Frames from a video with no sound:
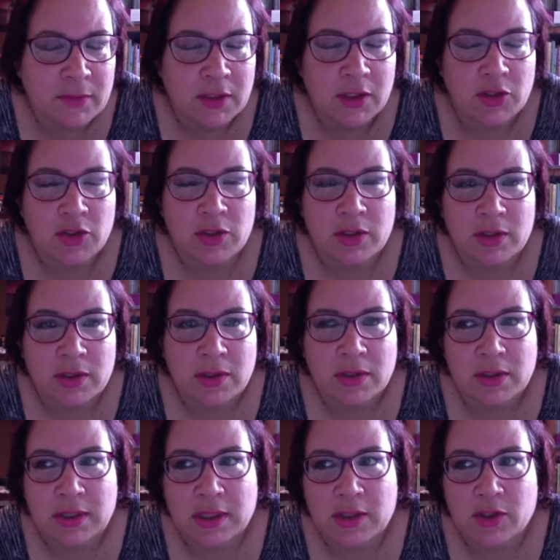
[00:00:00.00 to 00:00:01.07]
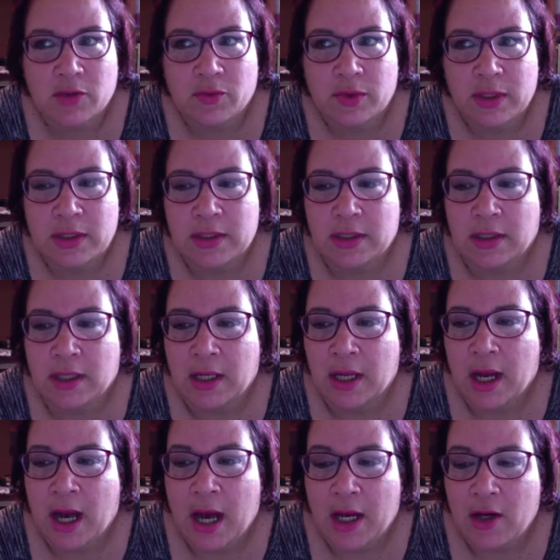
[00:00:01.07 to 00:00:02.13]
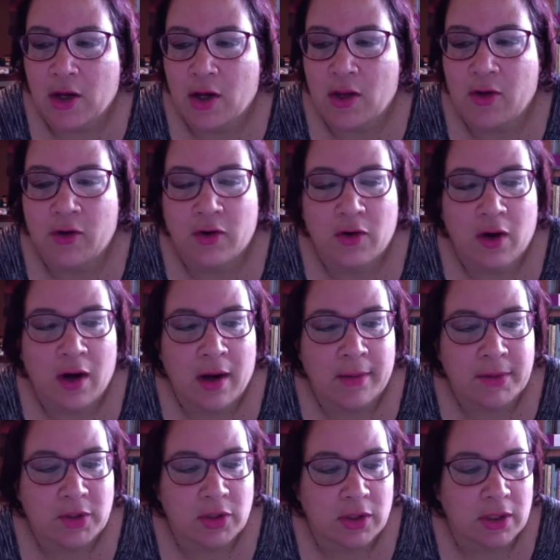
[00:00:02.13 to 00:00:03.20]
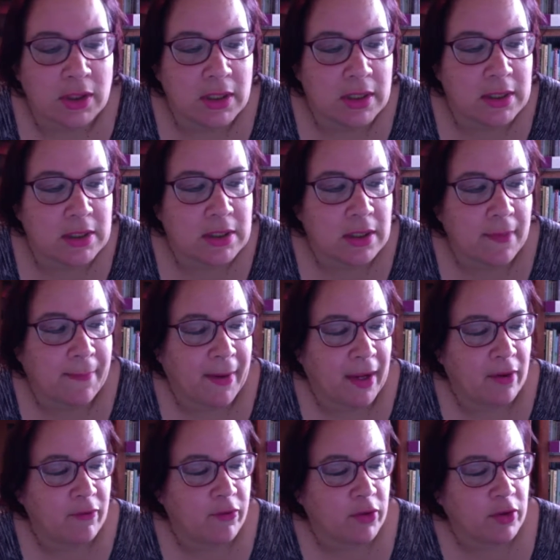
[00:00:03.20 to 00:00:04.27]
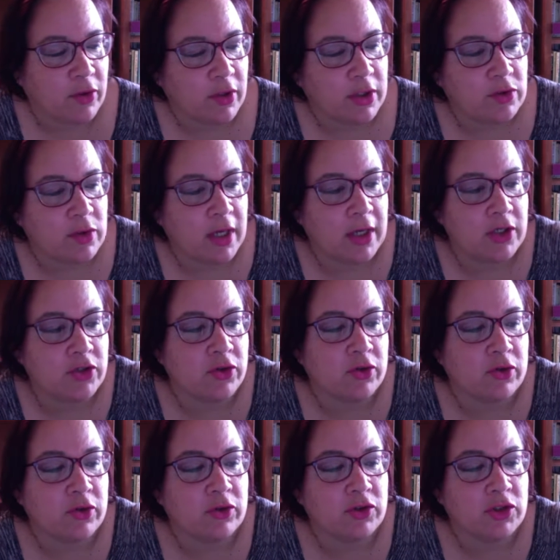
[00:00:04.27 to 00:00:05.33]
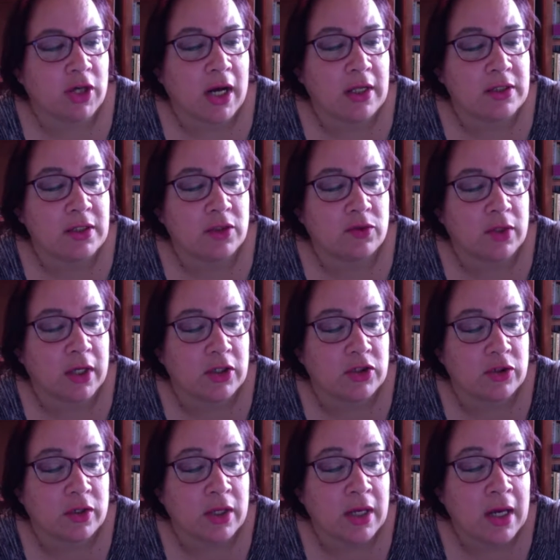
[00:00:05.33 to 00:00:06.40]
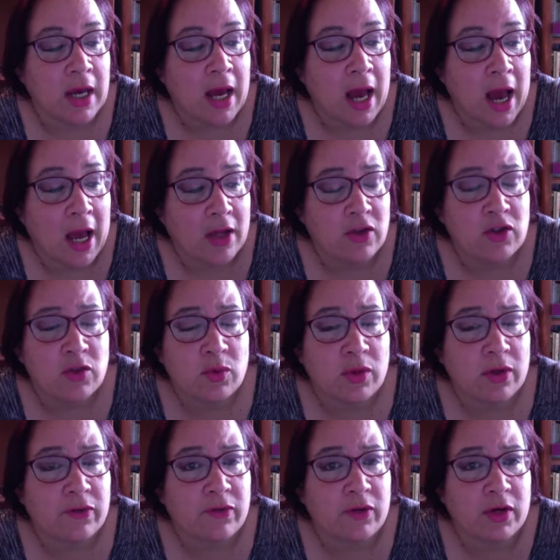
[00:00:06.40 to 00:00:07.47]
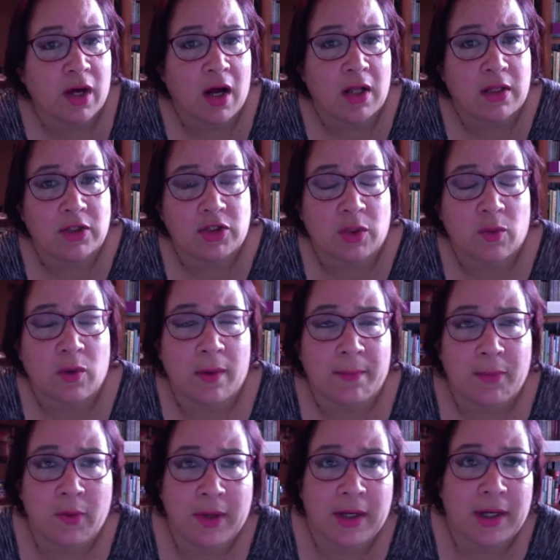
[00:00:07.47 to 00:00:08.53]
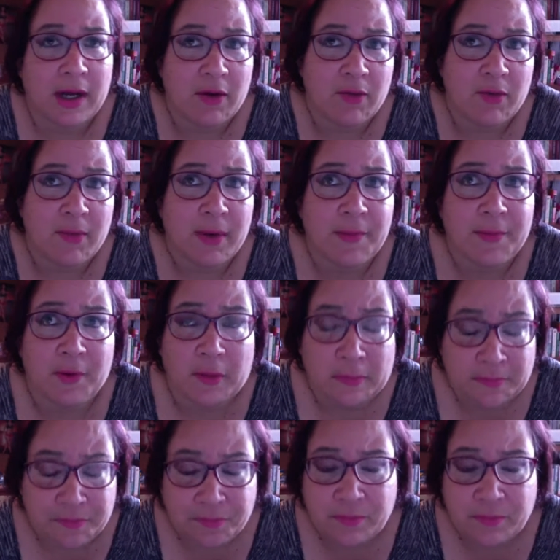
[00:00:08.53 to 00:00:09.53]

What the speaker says: It just stands to reason. Another option is paying for your education or your child's education. I used to work for a college at one point, and I remember